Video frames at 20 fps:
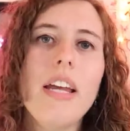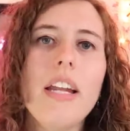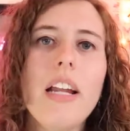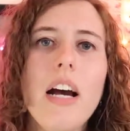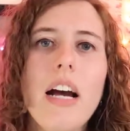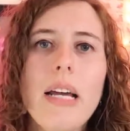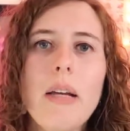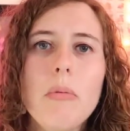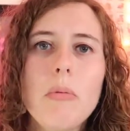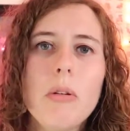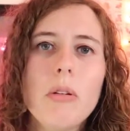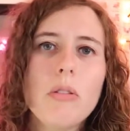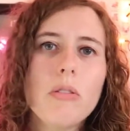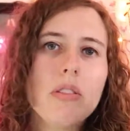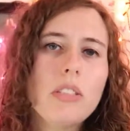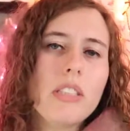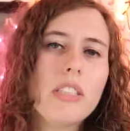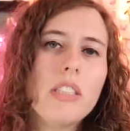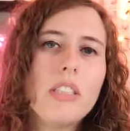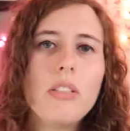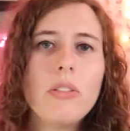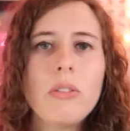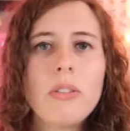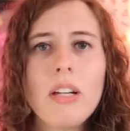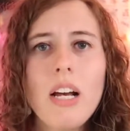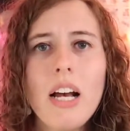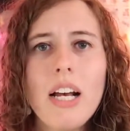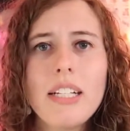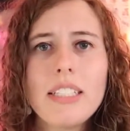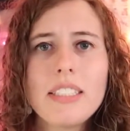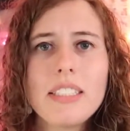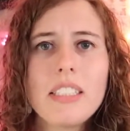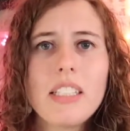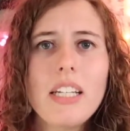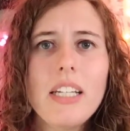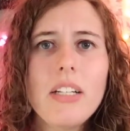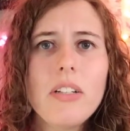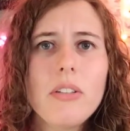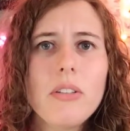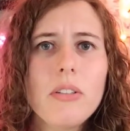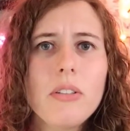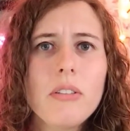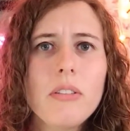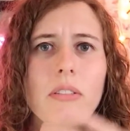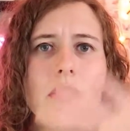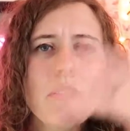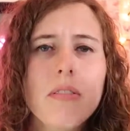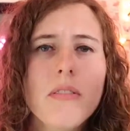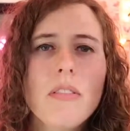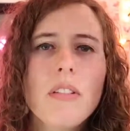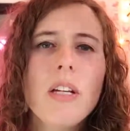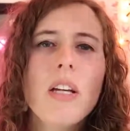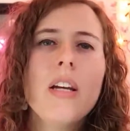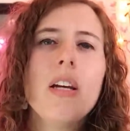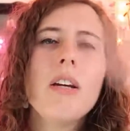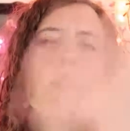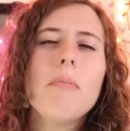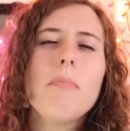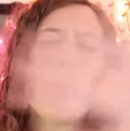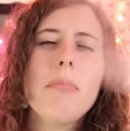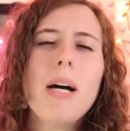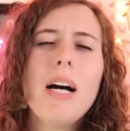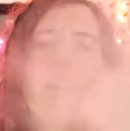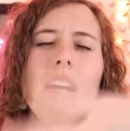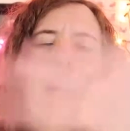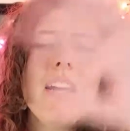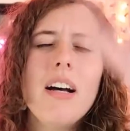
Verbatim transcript: and I will see you guys later. Bye.